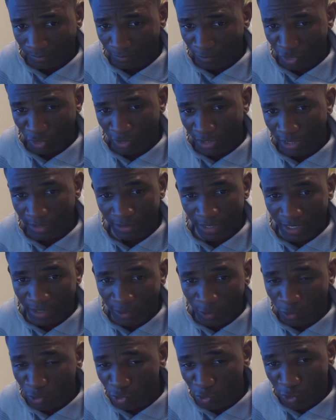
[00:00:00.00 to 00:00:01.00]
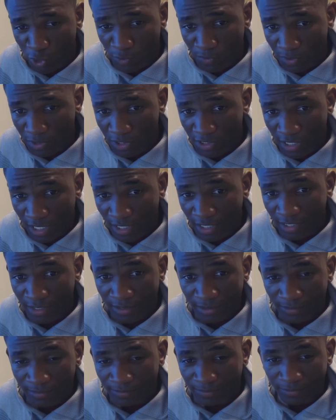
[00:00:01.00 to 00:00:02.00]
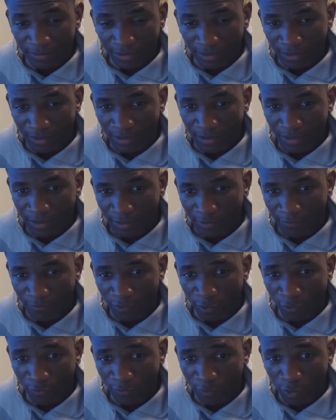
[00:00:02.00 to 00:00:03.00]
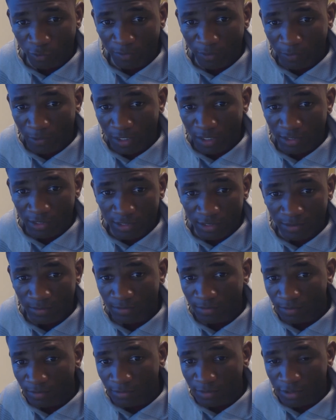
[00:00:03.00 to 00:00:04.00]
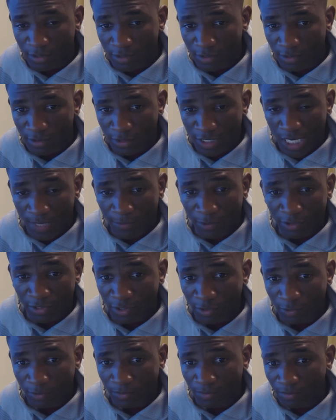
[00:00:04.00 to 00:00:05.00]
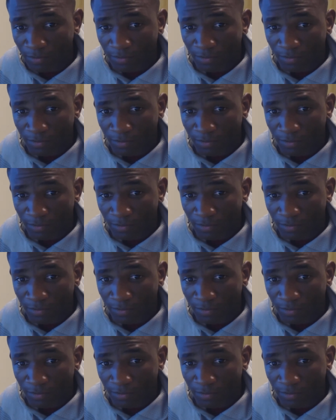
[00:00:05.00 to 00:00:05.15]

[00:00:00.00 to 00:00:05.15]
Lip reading: Like old George Bush saying, fool me once, shame on you.